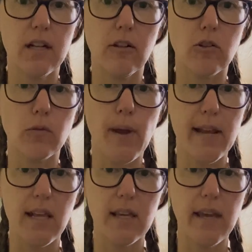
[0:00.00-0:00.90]
and a little
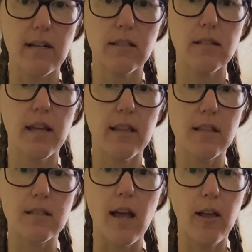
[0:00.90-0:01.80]
rainy again today.
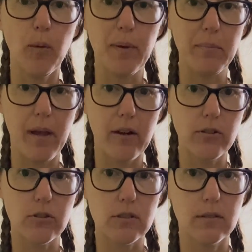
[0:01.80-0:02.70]
That's not helping matters.